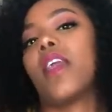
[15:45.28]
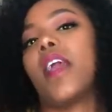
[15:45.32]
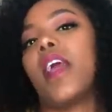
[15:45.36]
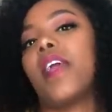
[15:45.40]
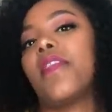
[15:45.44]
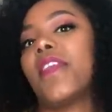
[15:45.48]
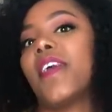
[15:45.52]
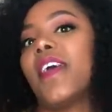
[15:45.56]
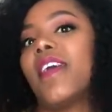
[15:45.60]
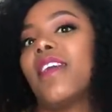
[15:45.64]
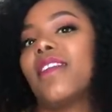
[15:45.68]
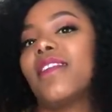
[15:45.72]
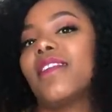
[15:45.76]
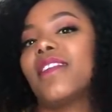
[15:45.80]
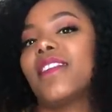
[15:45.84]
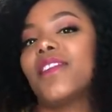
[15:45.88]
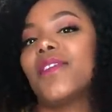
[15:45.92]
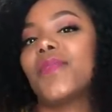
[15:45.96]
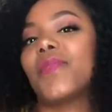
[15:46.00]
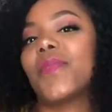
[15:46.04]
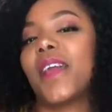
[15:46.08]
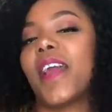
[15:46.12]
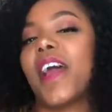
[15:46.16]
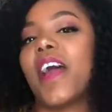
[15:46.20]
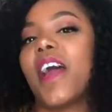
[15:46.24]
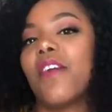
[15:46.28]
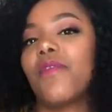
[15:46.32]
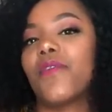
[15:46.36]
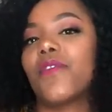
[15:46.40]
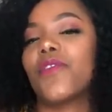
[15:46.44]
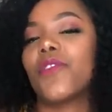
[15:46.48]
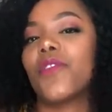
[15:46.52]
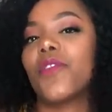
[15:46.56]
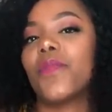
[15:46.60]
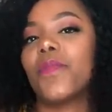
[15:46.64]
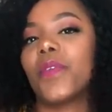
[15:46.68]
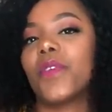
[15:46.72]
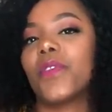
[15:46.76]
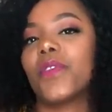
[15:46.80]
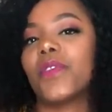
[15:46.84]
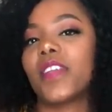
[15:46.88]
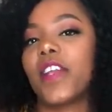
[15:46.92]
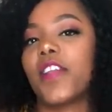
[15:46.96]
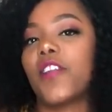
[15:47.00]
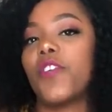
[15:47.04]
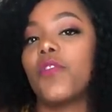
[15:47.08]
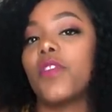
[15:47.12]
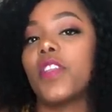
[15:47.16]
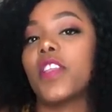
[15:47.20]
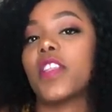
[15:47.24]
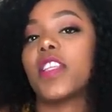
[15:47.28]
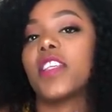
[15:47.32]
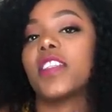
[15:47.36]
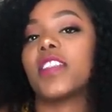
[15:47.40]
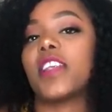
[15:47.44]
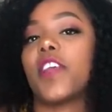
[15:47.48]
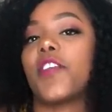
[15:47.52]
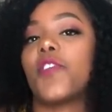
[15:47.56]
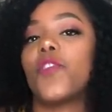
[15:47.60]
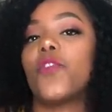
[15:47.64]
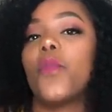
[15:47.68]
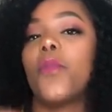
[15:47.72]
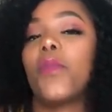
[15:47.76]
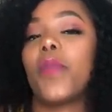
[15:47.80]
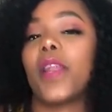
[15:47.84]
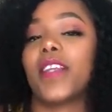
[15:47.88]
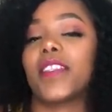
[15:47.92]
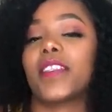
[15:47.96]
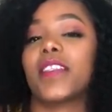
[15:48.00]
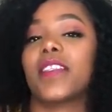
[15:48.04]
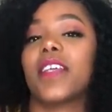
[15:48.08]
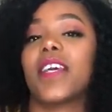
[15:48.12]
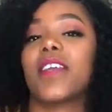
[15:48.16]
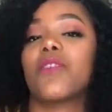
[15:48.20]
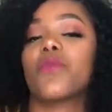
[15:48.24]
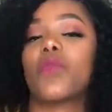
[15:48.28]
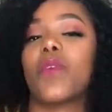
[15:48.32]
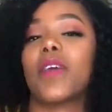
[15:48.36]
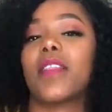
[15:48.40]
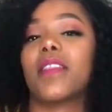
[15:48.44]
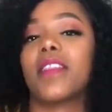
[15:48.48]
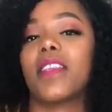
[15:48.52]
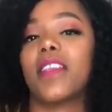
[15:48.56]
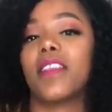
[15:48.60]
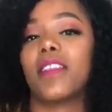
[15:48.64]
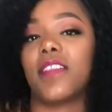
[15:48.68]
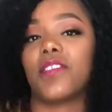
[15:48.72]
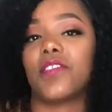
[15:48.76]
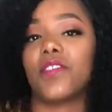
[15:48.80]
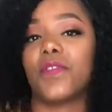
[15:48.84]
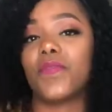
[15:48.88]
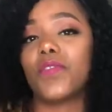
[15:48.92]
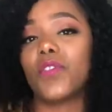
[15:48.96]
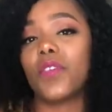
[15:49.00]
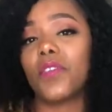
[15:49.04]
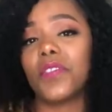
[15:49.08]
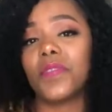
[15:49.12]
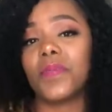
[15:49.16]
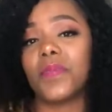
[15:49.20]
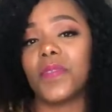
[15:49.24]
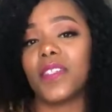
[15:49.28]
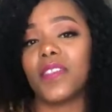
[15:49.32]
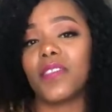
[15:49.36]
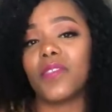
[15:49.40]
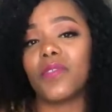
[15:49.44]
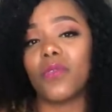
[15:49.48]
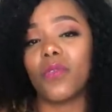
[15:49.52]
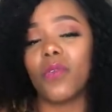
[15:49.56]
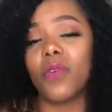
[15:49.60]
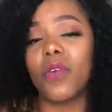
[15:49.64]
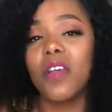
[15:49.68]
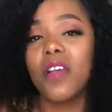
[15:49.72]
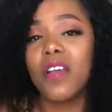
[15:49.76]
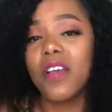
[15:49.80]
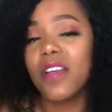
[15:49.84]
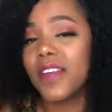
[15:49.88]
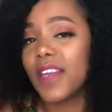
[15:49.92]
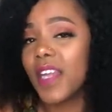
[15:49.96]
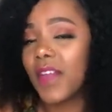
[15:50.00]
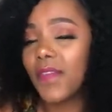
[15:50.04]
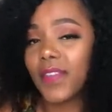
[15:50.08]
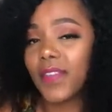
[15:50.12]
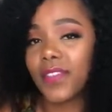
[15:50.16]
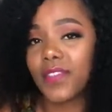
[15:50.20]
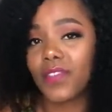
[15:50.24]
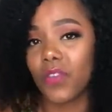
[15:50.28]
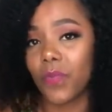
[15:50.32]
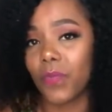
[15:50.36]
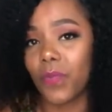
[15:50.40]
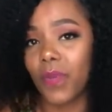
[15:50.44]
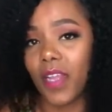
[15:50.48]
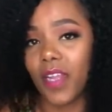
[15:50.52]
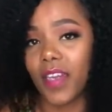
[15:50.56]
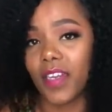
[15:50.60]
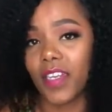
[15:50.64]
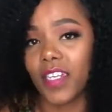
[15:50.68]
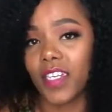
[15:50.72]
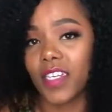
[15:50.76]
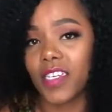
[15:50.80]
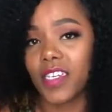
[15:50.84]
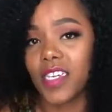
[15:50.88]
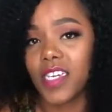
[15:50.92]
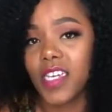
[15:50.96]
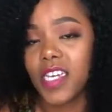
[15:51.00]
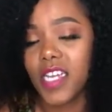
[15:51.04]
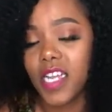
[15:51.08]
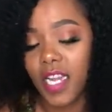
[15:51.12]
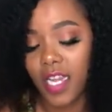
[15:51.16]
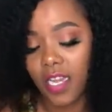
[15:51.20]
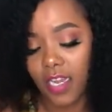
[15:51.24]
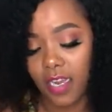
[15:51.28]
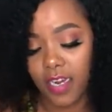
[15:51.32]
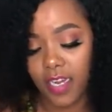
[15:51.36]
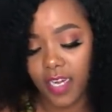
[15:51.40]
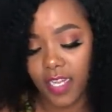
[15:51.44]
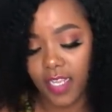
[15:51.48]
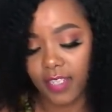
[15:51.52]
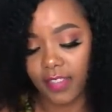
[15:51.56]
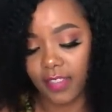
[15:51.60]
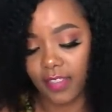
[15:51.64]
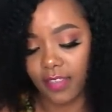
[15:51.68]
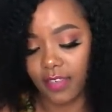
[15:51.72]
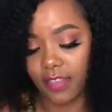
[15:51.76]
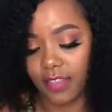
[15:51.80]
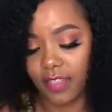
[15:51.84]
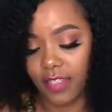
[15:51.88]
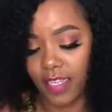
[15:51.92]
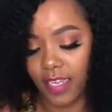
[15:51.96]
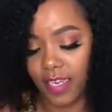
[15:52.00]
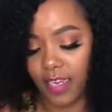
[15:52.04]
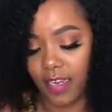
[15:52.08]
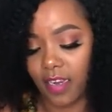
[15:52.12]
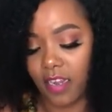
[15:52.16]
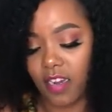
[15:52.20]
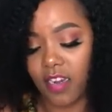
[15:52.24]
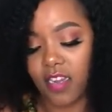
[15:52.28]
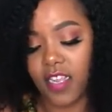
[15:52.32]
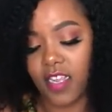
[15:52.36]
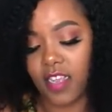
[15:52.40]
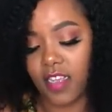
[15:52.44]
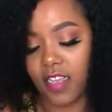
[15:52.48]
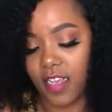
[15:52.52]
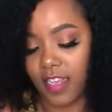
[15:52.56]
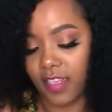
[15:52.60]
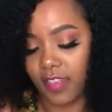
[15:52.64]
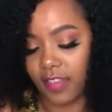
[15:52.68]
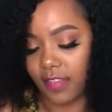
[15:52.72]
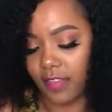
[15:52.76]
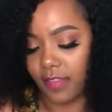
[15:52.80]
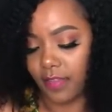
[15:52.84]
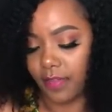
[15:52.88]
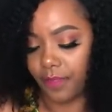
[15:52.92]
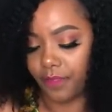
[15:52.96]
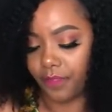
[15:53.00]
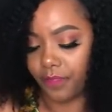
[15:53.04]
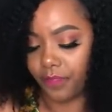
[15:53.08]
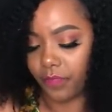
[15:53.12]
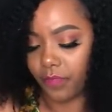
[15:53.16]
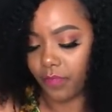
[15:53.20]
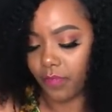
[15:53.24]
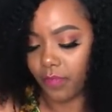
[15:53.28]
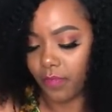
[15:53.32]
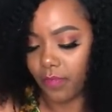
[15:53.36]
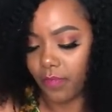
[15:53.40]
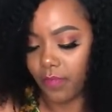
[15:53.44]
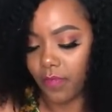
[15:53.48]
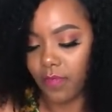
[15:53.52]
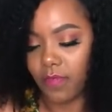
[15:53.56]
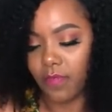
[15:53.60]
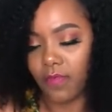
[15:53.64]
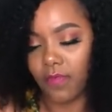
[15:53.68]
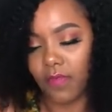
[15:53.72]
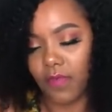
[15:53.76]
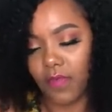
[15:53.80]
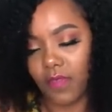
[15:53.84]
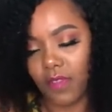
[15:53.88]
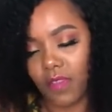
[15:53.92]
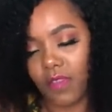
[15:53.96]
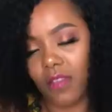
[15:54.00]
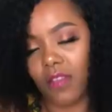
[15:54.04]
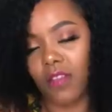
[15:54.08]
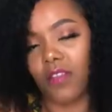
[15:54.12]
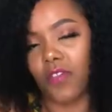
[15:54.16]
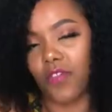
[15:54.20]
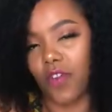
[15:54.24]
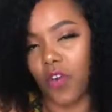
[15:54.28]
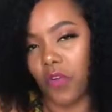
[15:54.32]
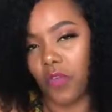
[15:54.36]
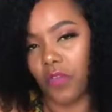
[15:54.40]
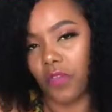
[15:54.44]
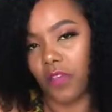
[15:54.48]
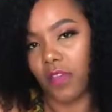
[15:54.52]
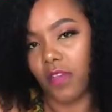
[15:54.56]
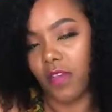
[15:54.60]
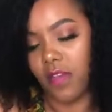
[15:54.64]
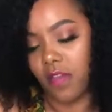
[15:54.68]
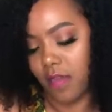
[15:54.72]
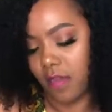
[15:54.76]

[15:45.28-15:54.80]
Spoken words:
And then this way I have grown because I know the things I know plus that one thing that you've taught me. So never stop learning. Learning is a good thing. Learning is growth.